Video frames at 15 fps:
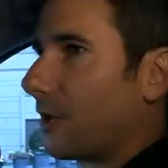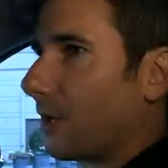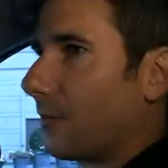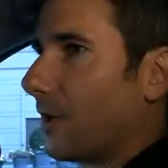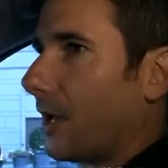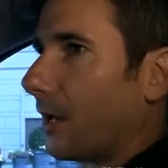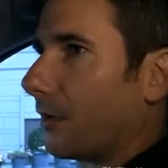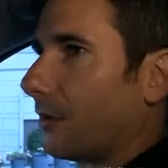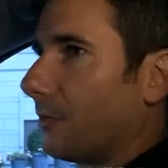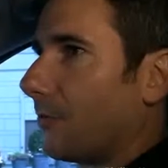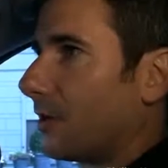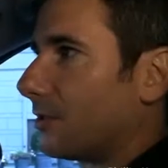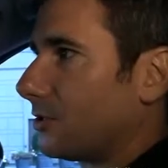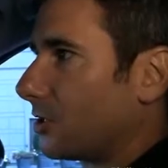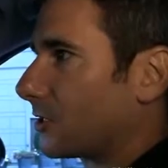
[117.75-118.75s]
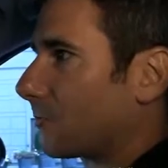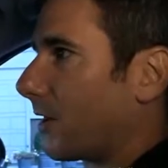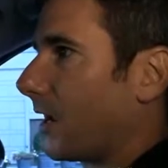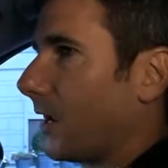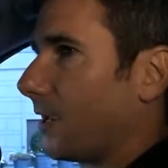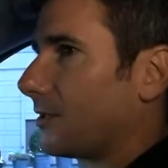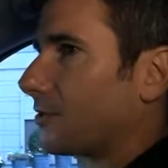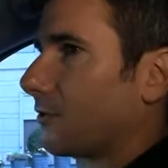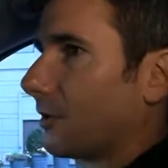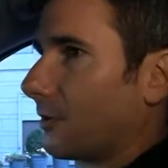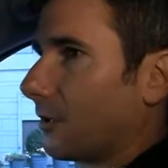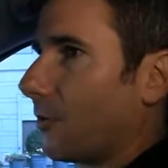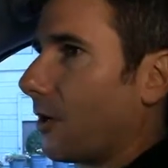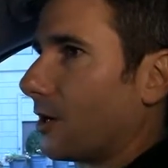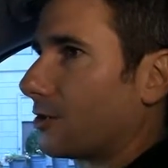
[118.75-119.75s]
automatically, but just by answering
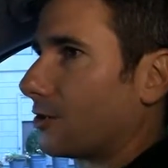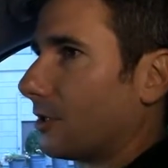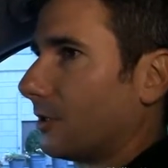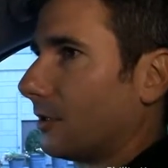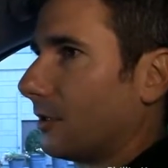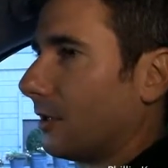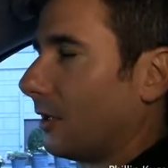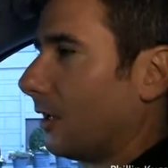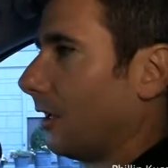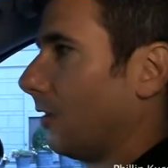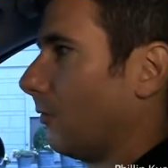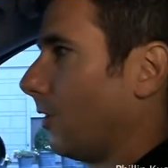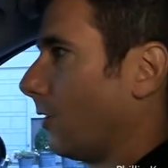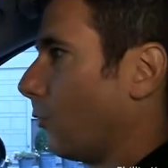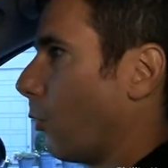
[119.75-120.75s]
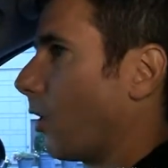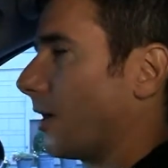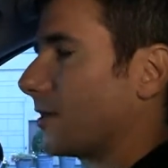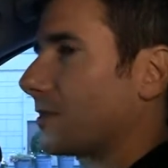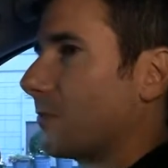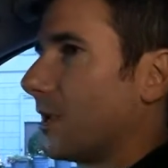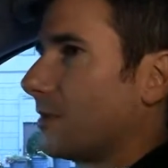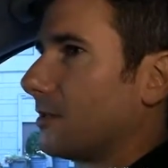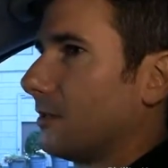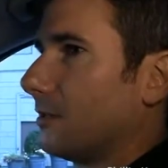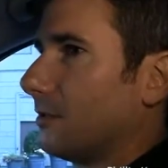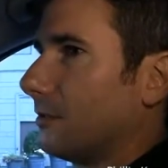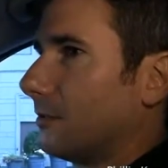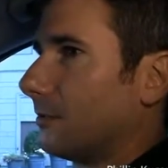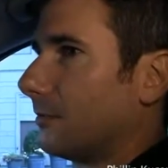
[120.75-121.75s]
the question and what it's meant to
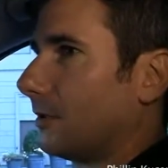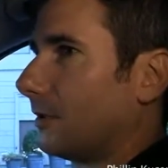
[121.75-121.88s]
do.